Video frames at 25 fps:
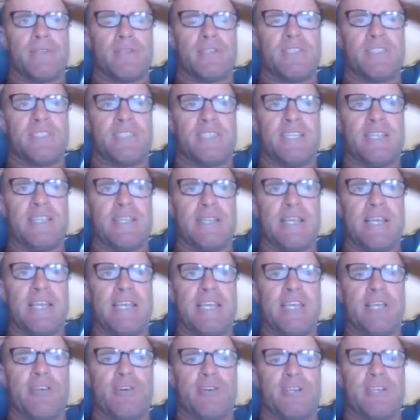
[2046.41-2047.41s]
I just didn't
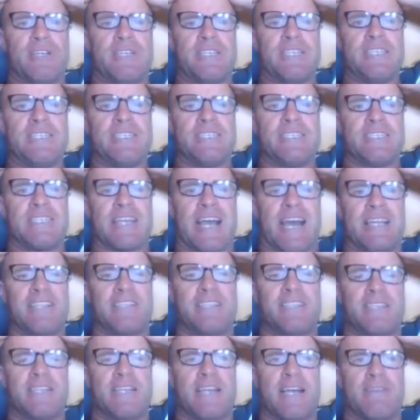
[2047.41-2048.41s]
think he got on his
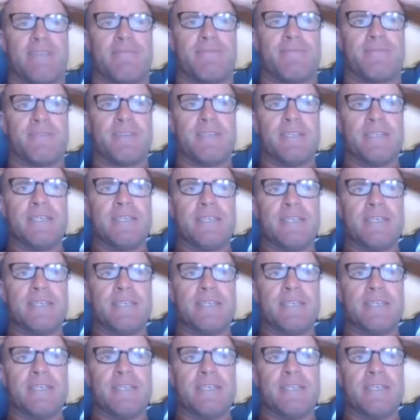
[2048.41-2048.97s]
skates enough.